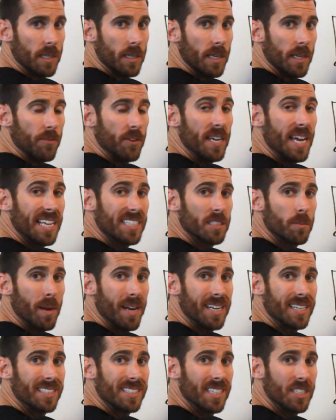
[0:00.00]
If he hasn't
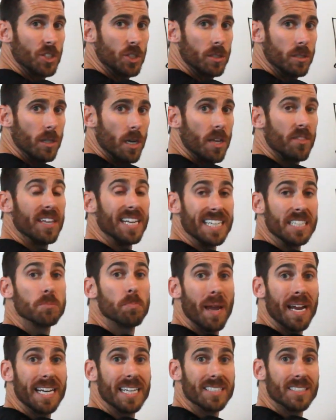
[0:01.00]
made a decision, then he's
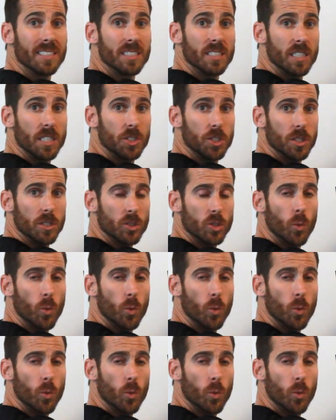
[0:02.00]
made his decision.